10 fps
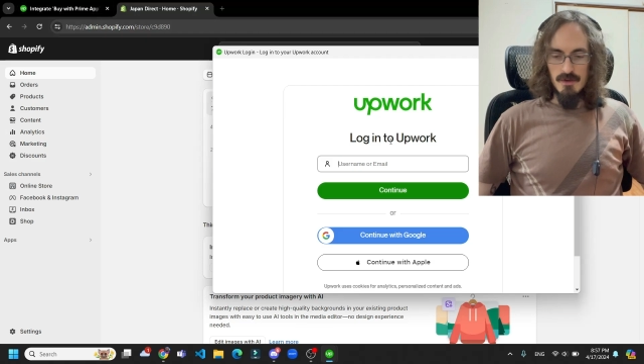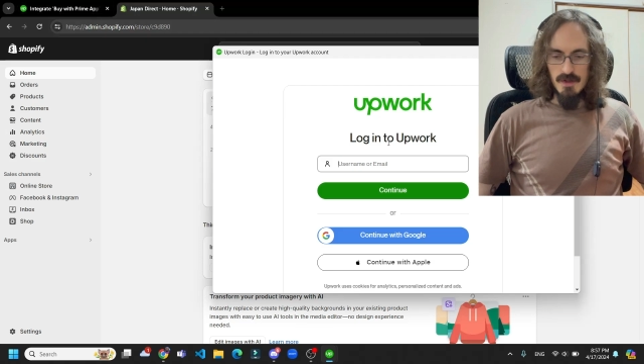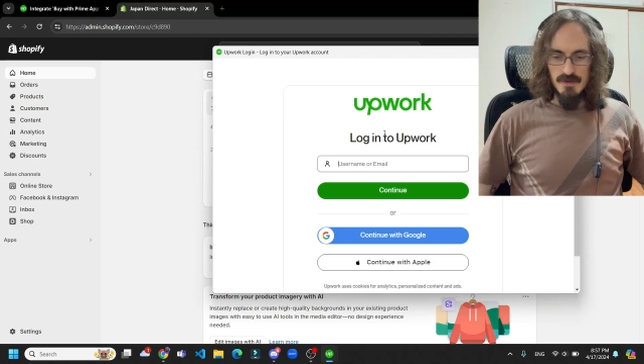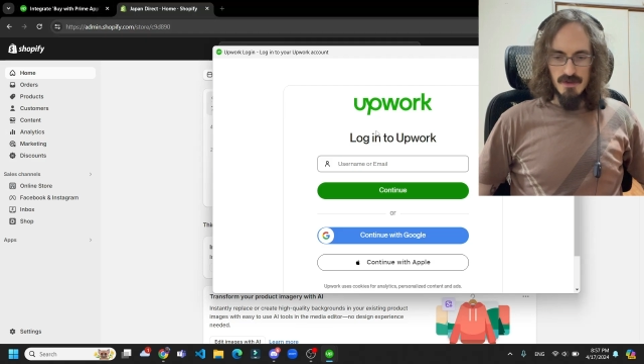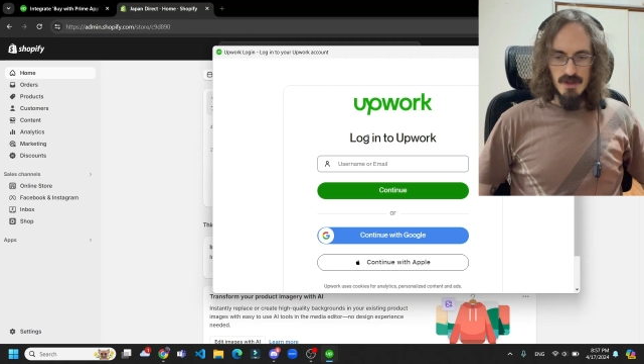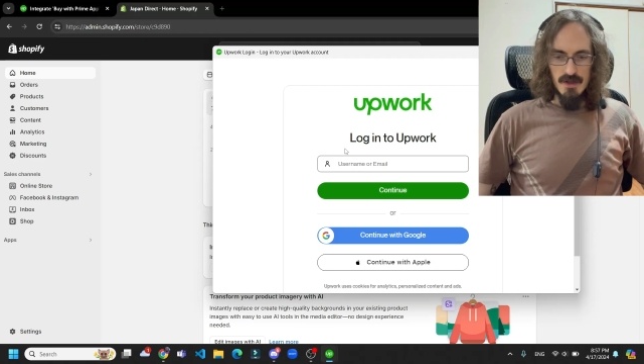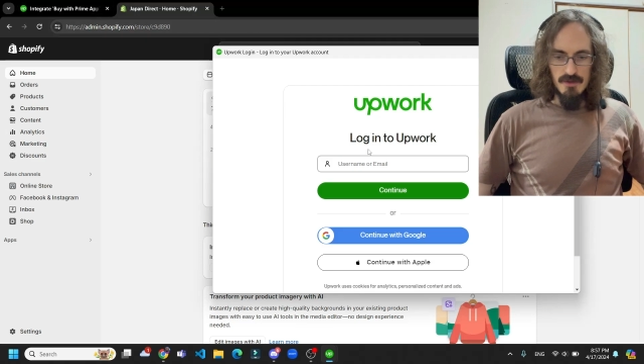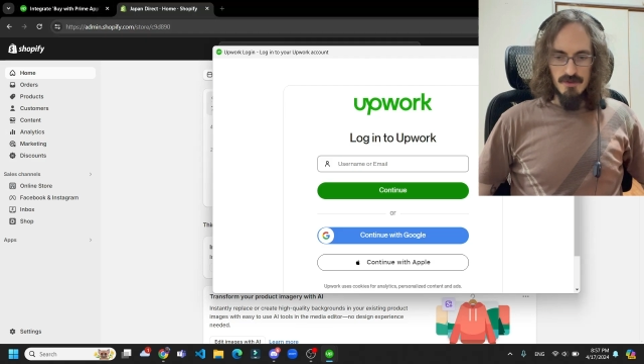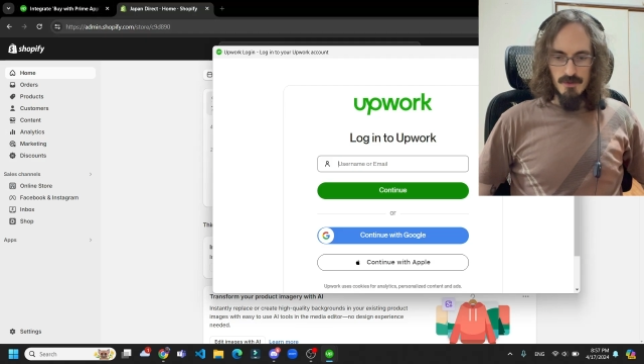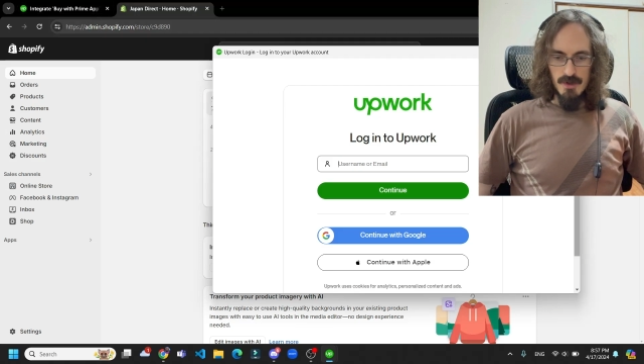Let's get
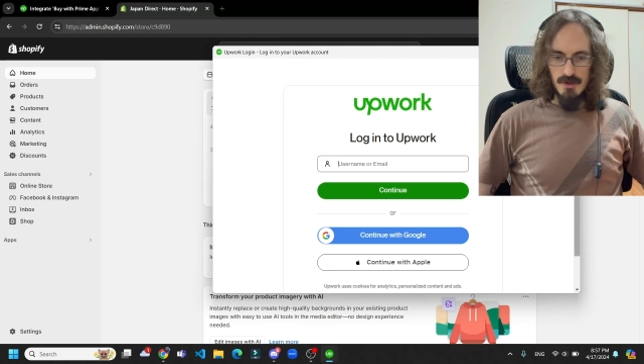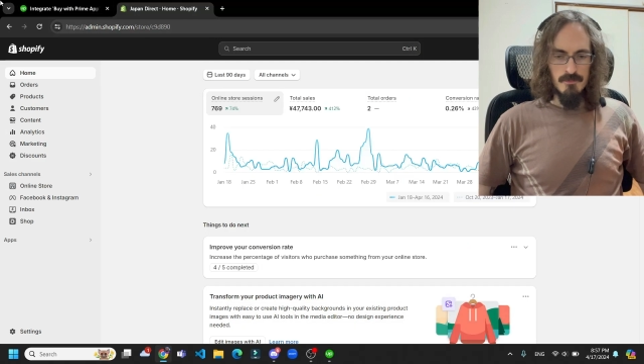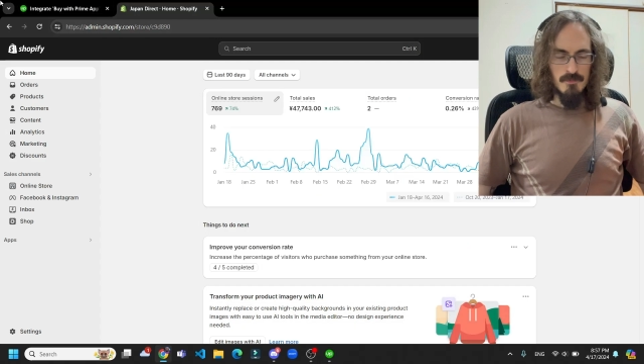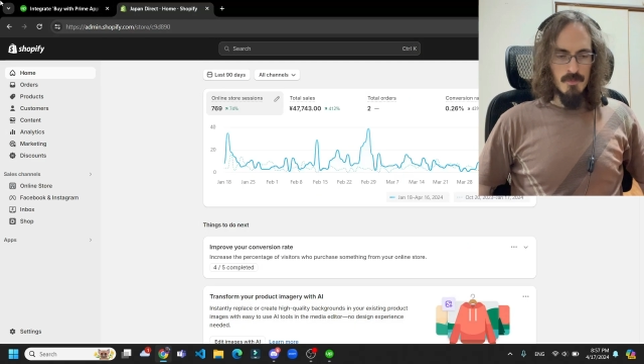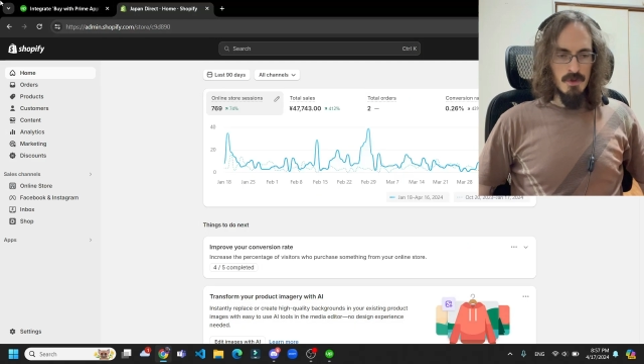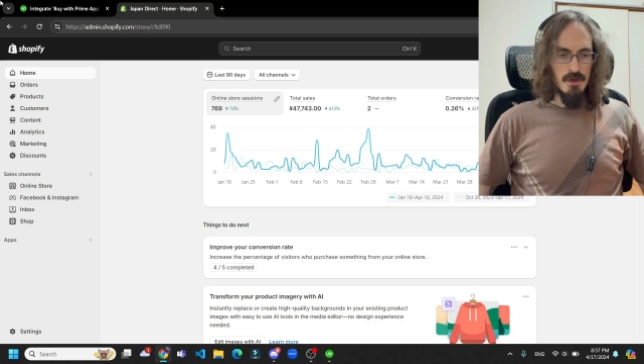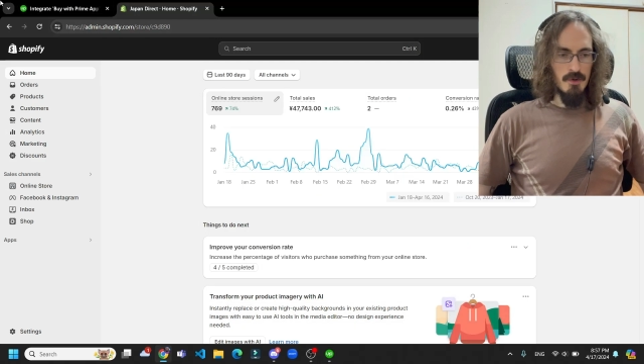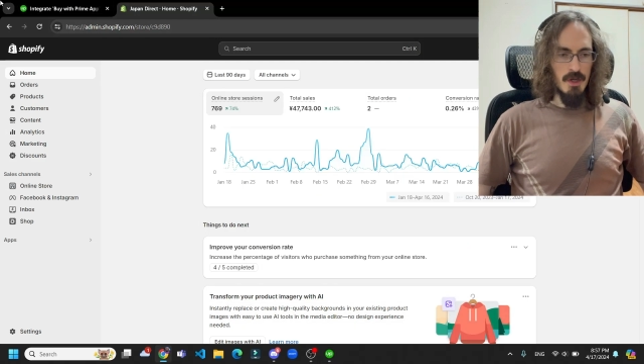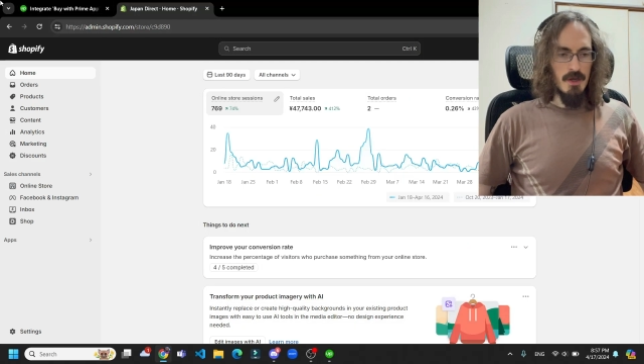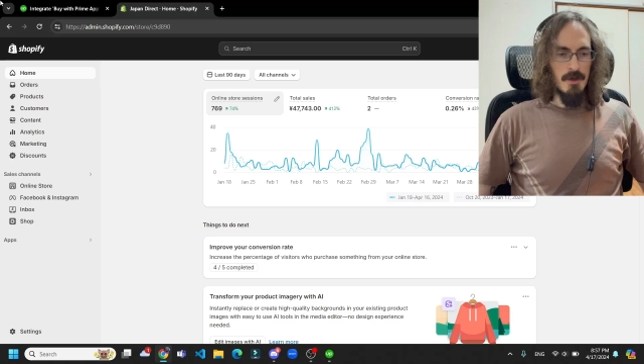into it.
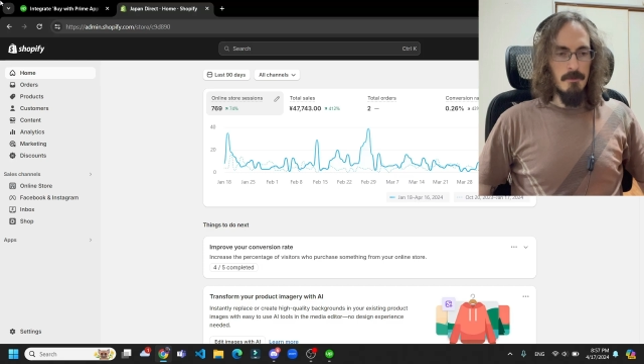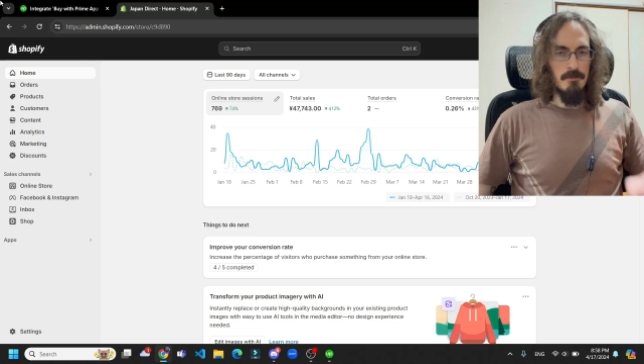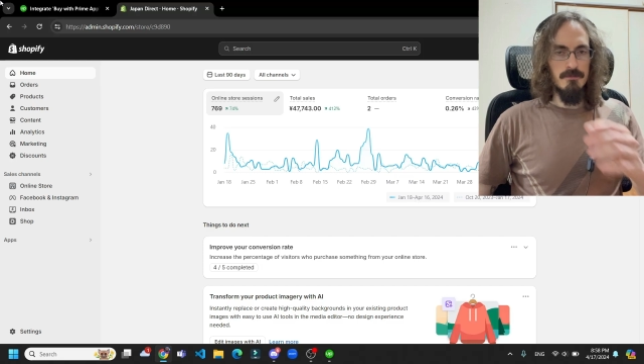Okay,